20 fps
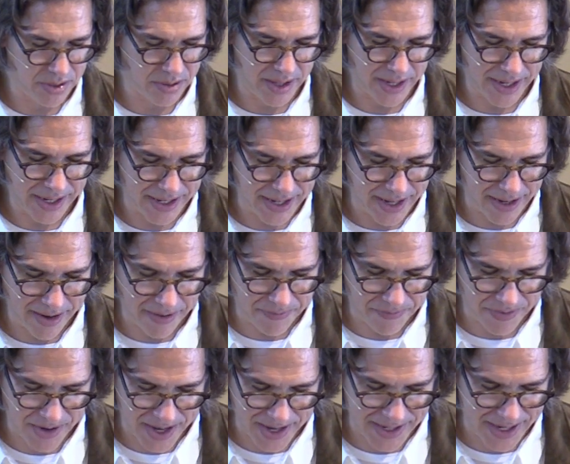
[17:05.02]
that he cannot
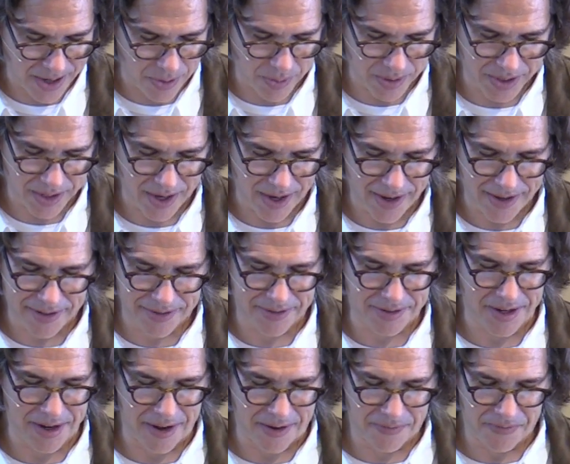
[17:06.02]
find out what God has
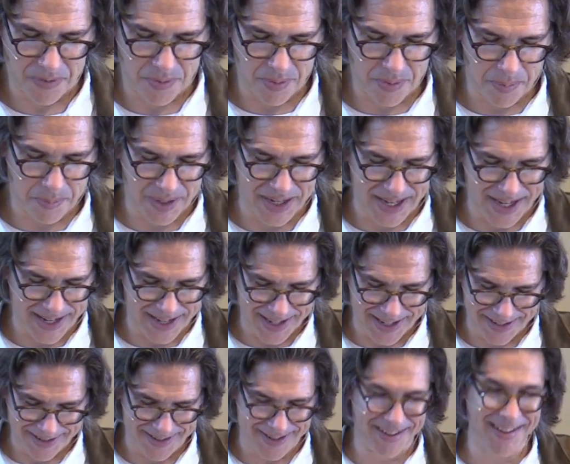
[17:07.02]
done from the
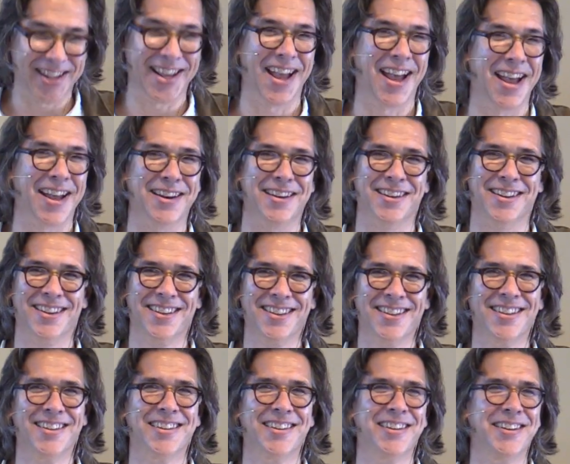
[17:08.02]
beginning to the end.
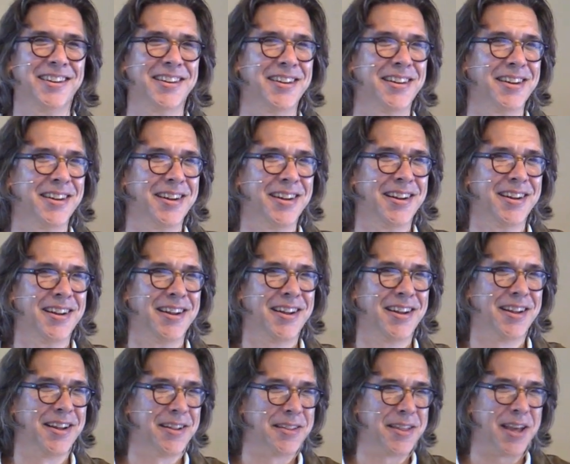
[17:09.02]

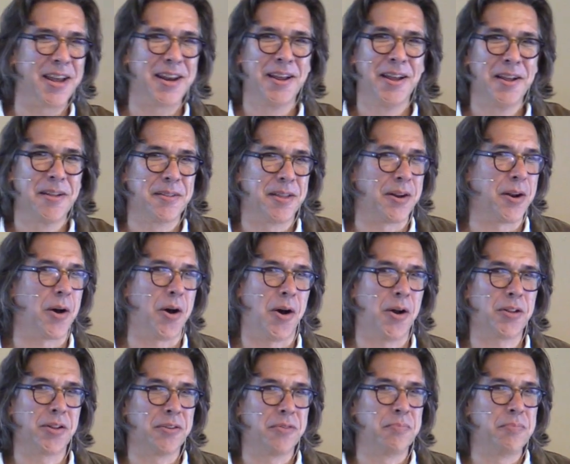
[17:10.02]
Uh, that, that
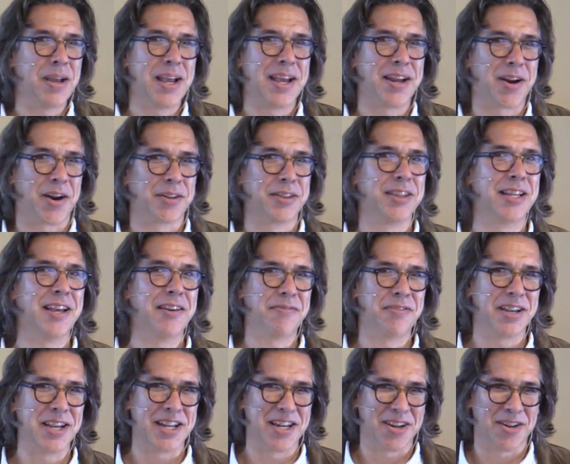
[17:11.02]
all of men are
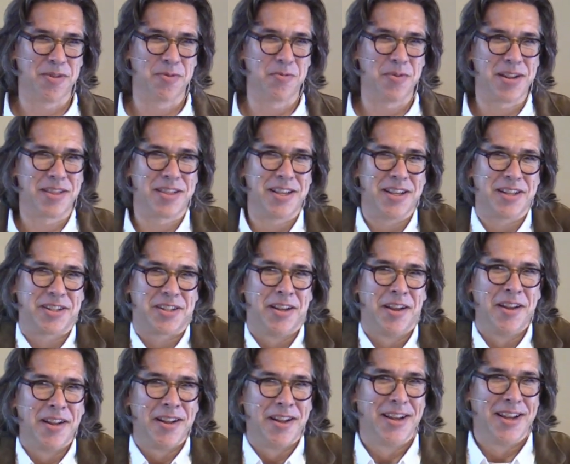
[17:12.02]
living with this
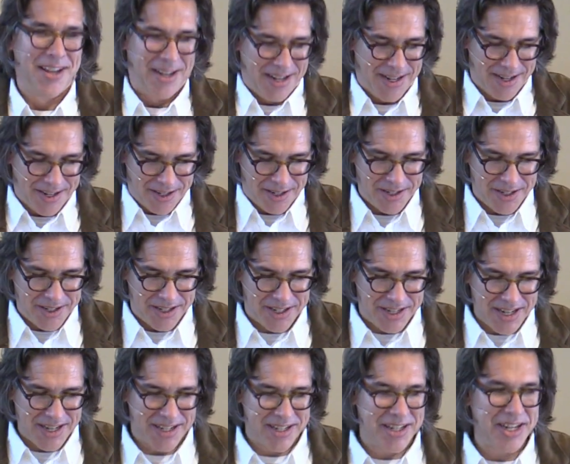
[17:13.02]

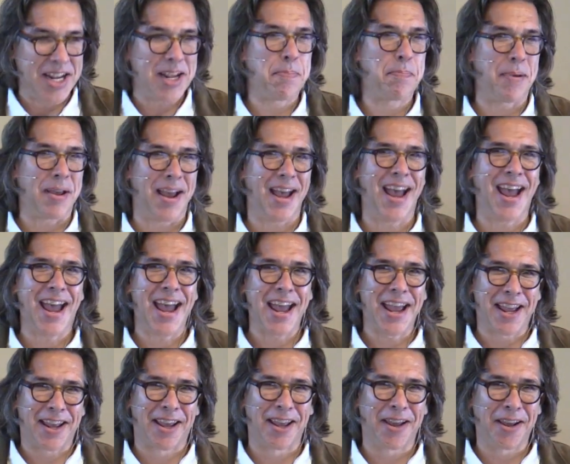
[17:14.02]
deep
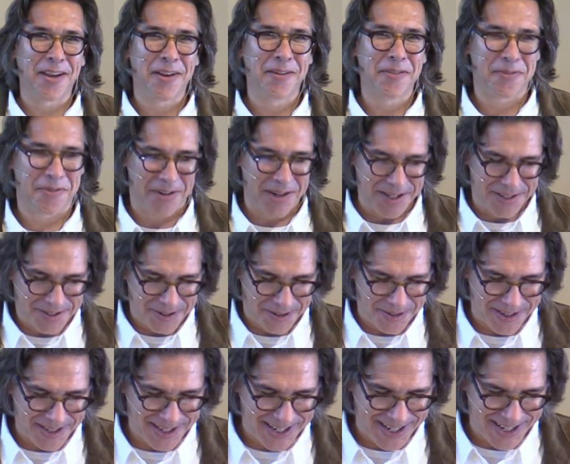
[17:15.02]
ache for
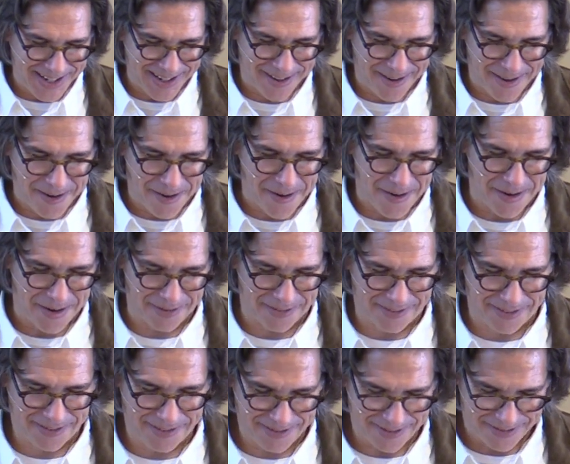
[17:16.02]
eternity in our
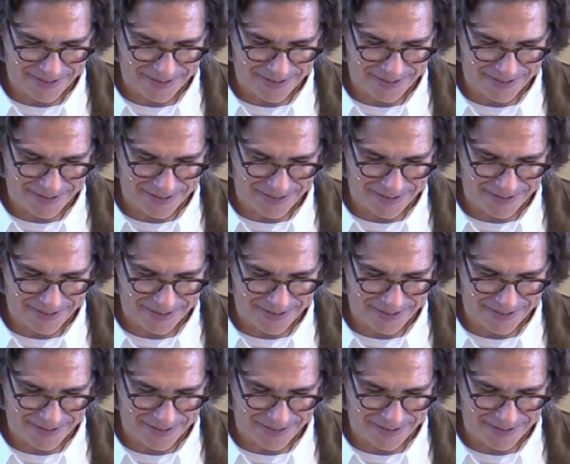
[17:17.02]
hearts.